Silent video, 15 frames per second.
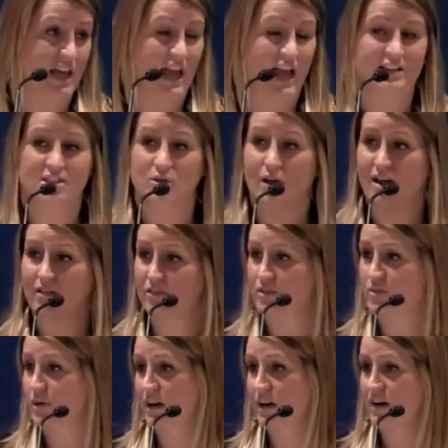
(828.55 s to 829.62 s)
And so
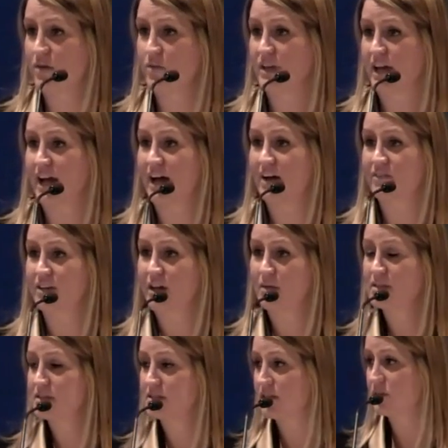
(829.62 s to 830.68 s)
everywhere we have an
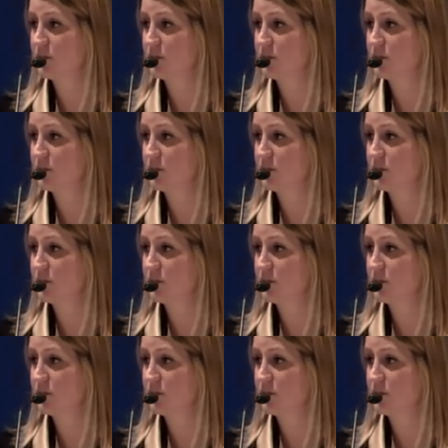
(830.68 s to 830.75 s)
embassy,